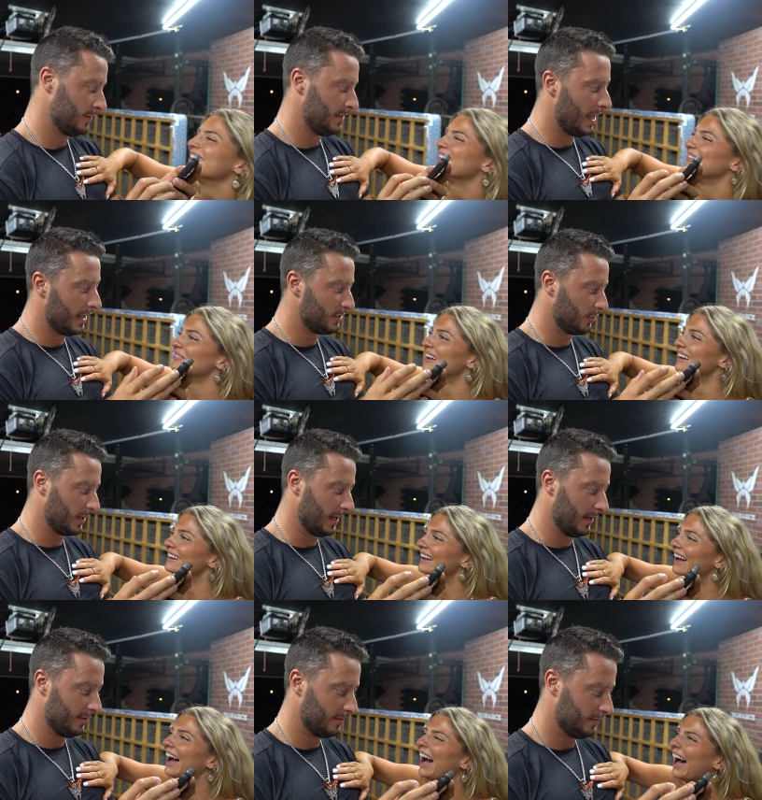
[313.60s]
Speaker 1: no, it's
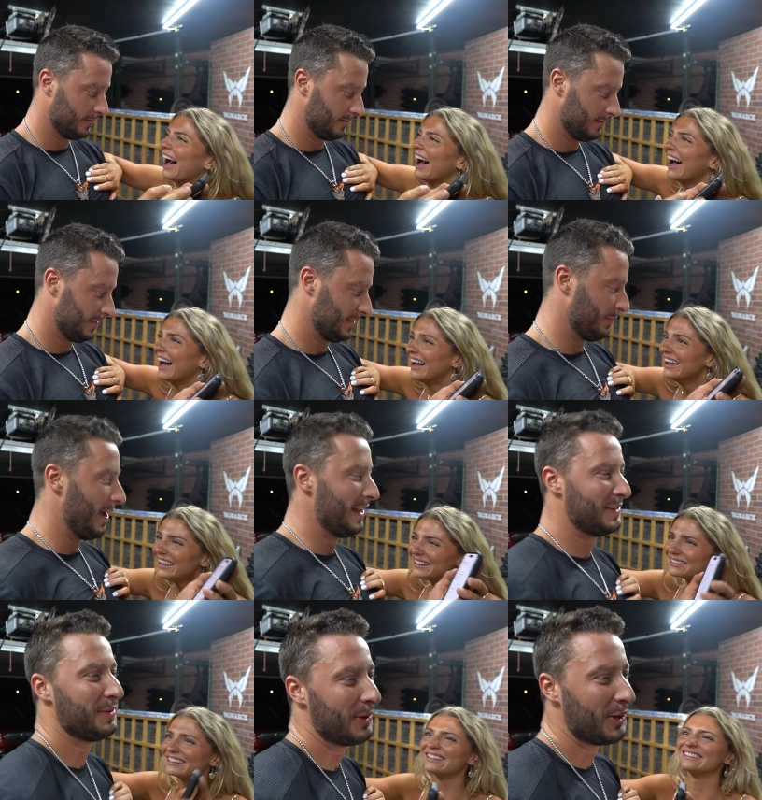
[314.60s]
okay. Someone,
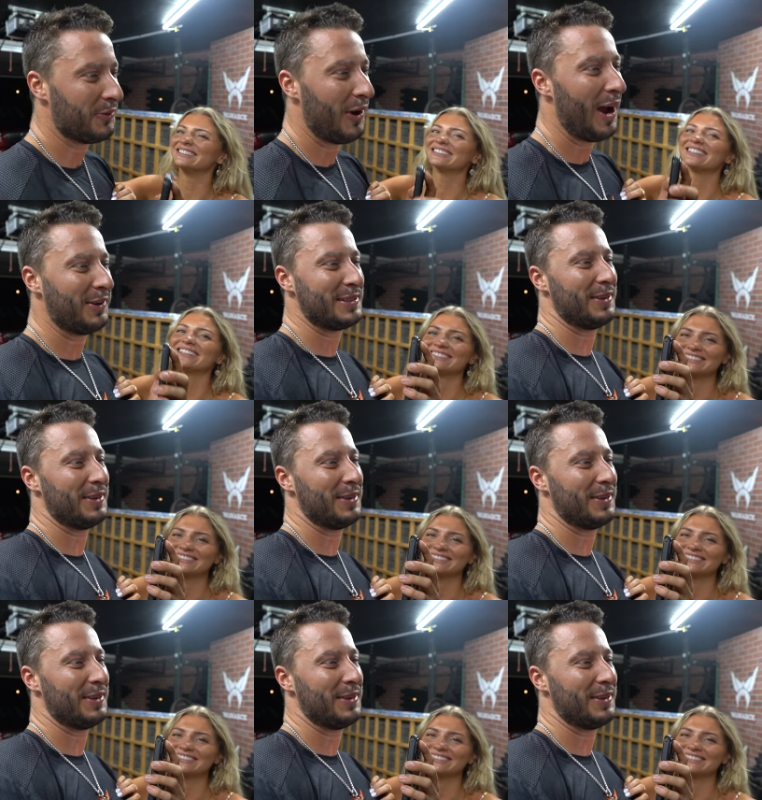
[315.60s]
someone go, rob,